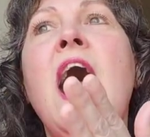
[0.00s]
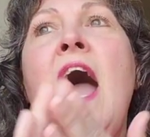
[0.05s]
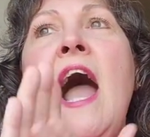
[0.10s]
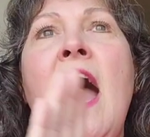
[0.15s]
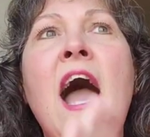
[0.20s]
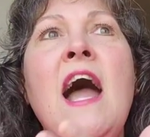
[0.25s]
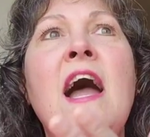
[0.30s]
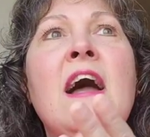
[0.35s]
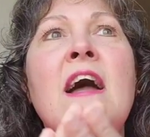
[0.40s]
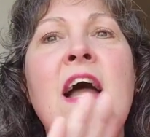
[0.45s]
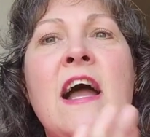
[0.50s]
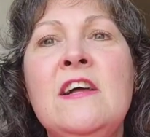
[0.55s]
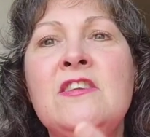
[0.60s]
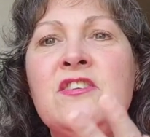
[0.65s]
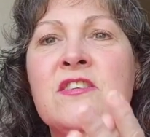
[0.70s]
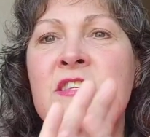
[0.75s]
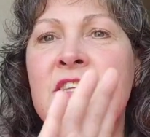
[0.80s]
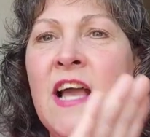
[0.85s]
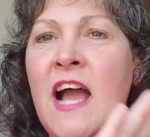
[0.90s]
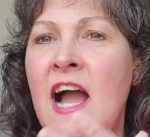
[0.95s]
I, I
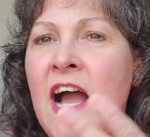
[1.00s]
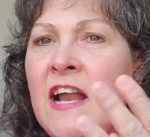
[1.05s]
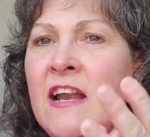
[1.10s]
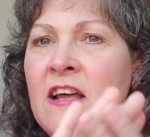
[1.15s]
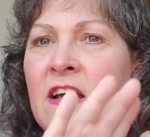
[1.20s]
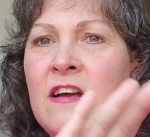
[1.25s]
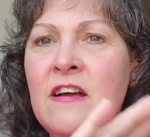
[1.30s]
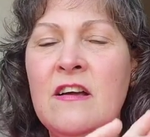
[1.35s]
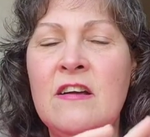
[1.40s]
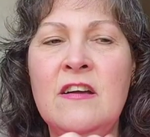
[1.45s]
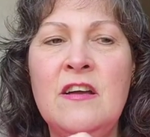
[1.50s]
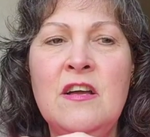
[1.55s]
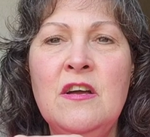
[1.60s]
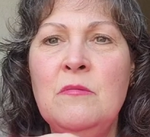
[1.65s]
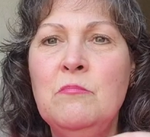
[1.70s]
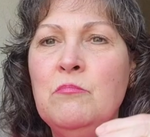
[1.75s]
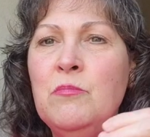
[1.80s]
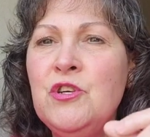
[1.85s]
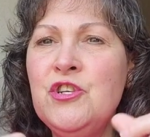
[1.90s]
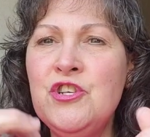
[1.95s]
just kind of
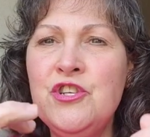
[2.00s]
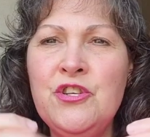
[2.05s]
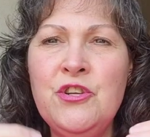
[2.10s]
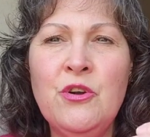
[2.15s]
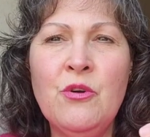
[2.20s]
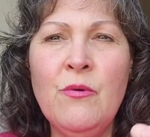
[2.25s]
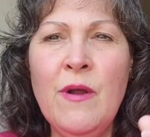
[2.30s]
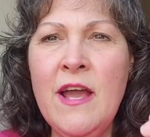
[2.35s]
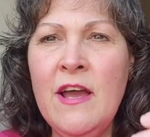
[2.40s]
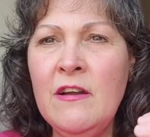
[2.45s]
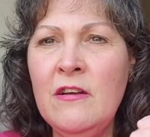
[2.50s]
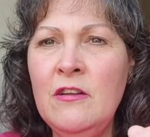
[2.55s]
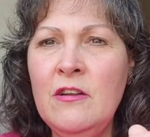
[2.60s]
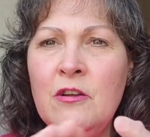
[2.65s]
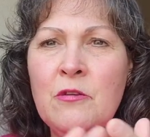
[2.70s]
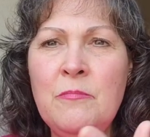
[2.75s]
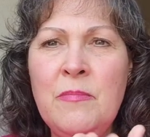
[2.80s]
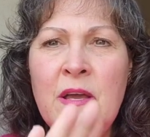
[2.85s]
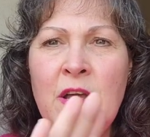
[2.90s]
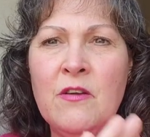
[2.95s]
mushed it around a
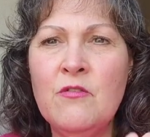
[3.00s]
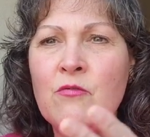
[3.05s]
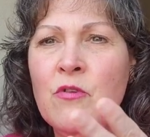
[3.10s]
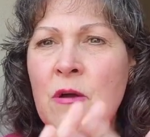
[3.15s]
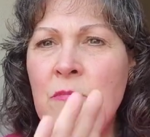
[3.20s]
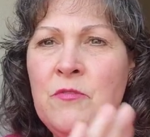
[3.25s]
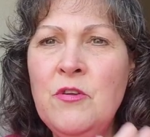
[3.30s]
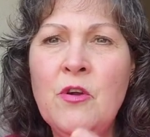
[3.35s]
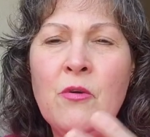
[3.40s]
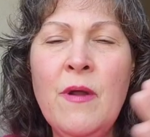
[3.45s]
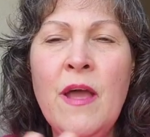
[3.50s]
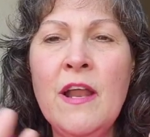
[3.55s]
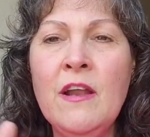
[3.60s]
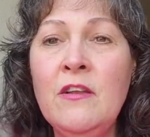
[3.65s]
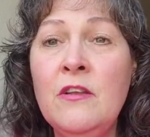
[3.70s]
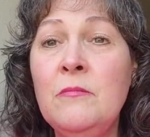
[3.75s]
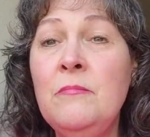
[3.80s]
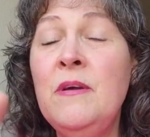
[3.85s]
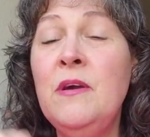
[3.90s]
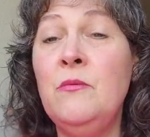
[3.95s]
little bit, rubbed it around a
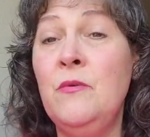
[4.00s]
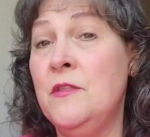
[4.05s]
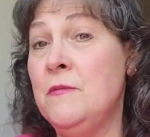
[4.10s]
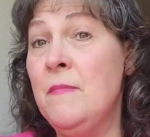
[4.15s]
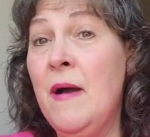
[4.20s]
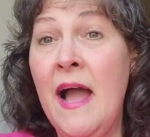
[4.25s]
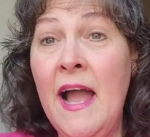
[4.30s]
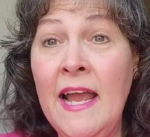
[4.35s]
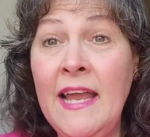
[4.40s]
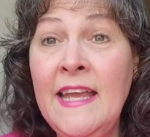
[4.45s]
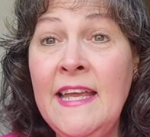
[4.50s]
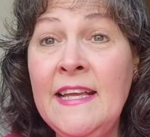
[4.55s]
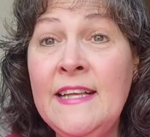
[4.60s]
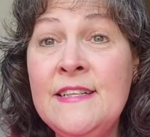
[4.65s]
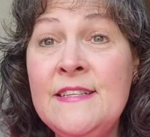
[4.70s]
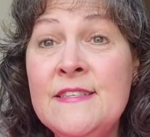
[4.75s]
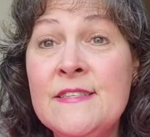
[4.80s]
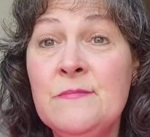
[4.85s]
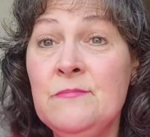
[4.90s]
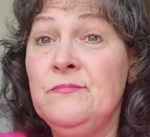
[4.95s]
little bit with my
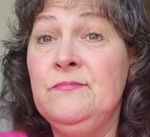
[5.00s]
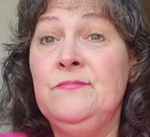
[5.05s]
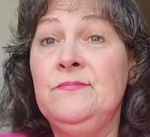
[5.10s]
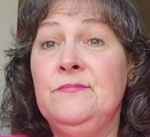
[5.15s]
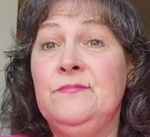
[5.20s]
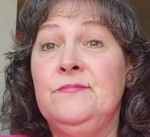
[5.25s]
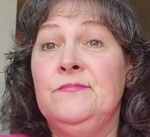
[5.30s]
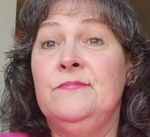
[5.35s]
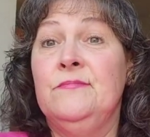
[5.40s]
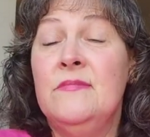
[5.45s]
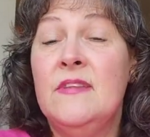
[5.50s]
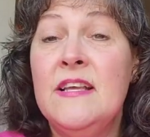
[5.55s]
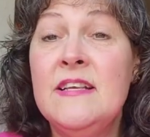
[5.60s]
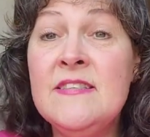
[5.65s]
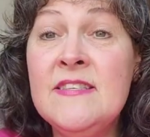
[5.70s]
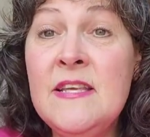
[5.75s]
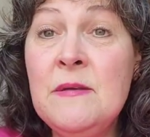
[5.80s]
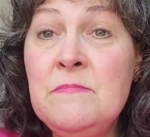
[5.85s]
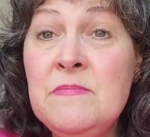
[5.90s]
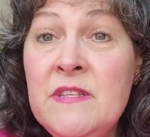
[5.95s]
hands,
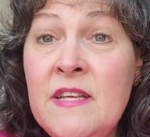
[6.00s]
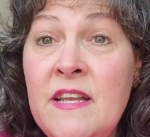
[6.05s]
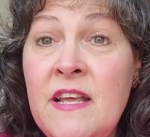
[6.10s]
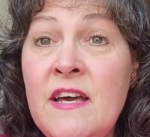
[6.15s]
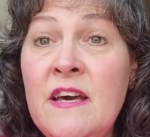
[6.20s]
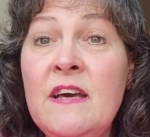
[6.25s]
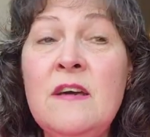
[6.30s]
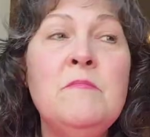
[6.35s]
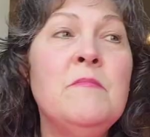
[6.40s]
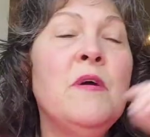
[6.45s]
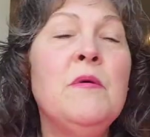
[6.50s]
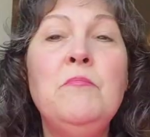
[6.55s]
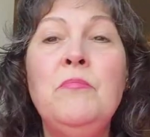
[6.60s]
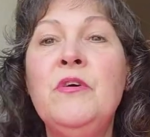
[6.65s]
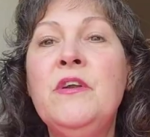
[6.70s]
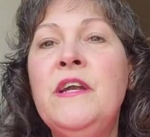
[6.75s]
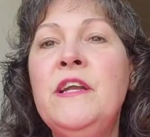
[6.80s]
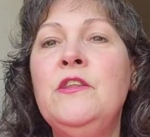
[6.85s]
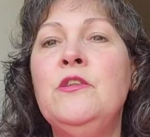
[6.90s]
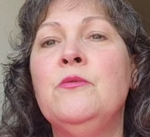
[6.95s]
zipped it up,
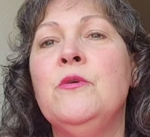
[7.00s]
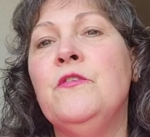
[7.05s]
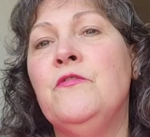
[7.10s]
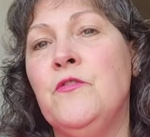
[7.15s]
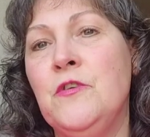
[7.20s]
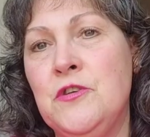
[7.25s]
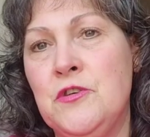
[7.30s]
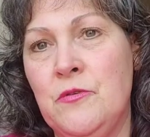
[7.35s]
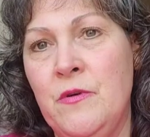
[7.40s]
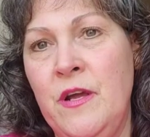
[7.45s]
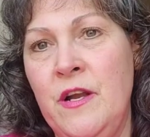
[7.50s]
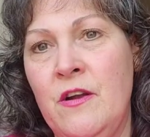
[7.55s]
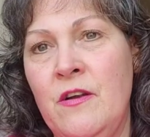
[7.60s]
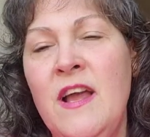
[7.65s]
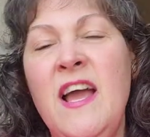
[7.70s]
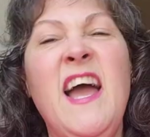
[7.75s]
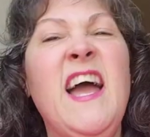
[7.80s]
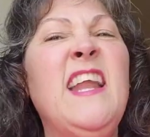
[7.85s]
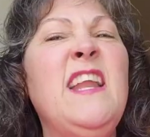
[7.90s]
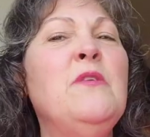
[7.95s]
put it in the refrigerator.
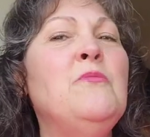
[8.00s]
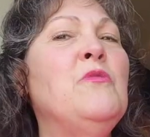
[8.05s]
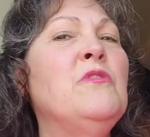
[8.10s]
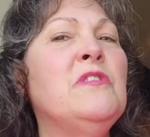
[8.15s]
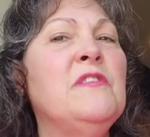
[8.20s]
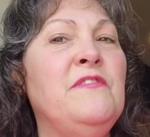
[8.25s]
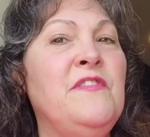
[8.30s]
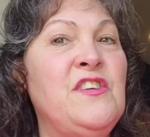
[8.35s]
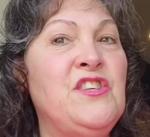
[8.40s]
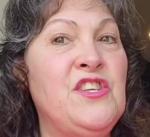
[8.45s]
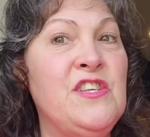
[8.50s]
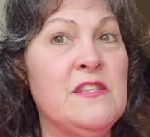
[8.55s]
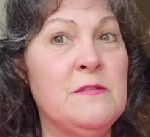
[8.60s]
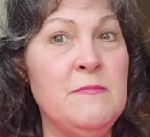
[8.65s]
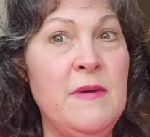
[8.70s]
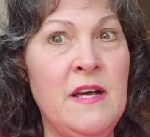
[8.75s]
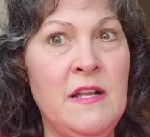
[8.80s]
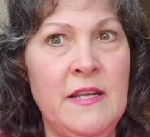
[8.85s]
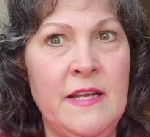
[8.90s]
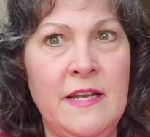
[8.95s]
I didn't want the fishy
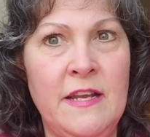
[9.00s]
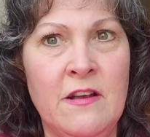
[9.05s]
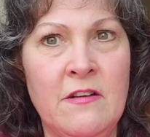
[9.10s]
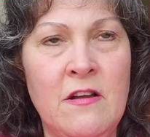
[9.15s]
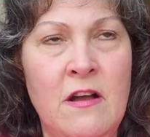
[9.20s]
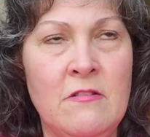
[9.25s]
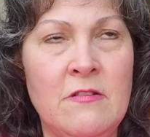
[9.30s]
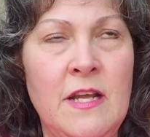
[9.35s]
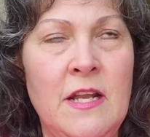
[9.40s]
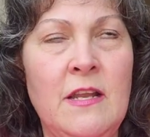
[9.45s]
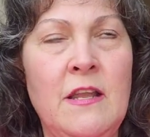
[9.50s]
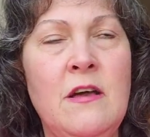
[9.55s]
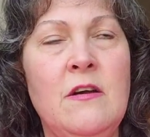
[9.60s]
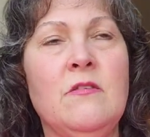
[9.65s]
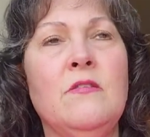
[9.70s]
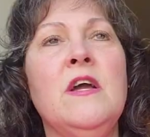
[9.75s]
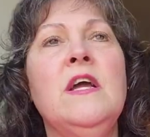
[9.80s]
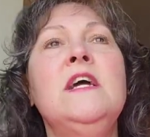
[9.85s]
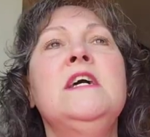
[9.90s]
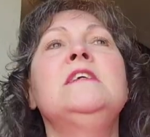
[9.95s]
smell in here all day
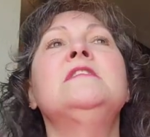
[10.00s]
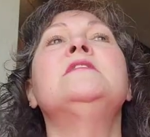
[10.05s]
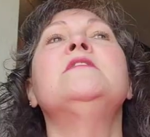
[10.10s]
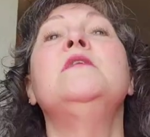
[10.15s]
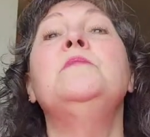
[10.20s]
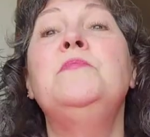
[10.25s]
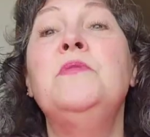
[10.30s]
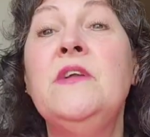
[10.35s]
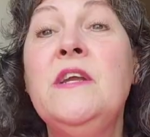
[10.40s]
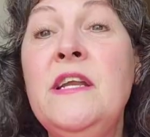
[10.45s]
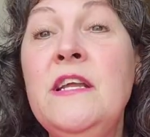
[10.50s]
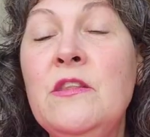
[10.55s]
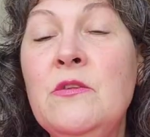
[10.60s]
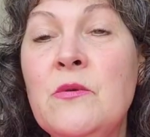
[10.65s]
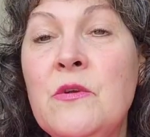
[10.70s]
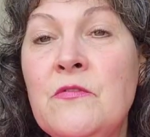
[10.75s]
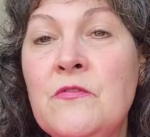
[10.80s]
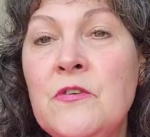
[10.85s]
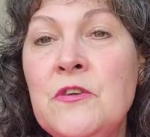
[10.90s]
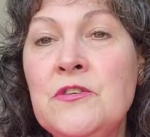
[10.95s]
long. So I put it in the
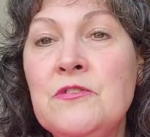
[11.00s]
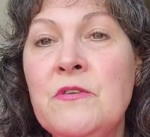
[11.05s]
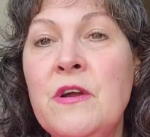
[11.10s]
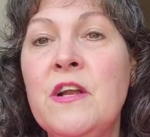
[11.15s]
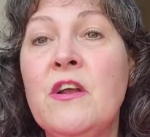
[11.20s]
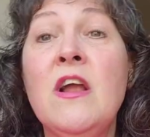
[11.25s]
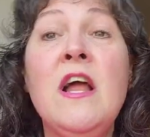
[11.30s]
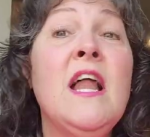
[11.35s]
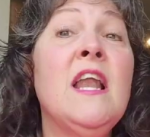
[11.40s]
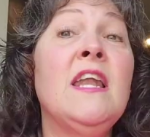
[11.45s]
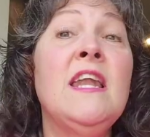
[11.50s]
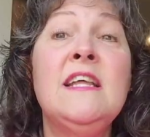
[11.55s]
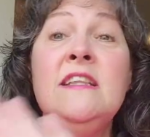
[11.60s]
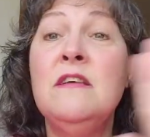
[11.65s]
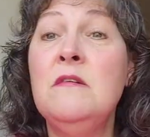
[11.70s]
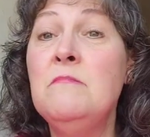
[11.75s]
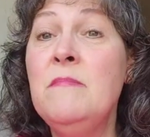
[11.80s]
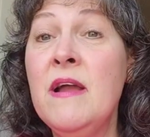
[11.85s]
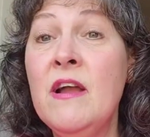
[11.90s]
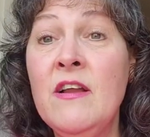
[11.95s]
refrigerator. Let
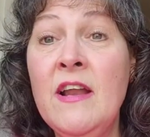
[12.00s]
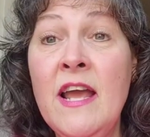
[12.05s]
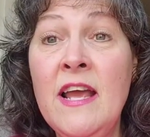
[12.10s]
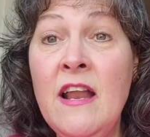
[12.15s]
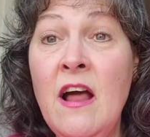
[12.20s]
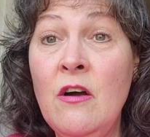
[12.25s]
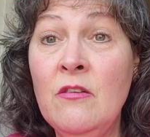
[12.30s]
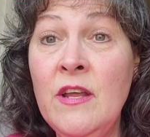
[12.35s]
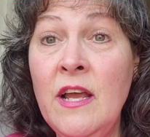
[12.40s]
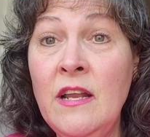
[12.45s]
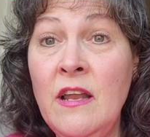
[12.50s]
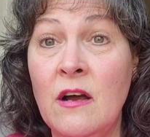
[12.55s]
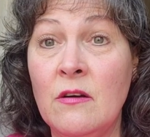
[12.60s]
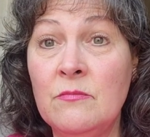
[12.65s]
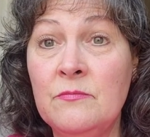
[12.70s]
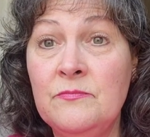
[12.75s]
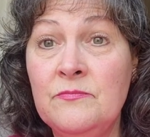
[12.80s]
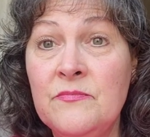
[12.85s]
them marinate all day long.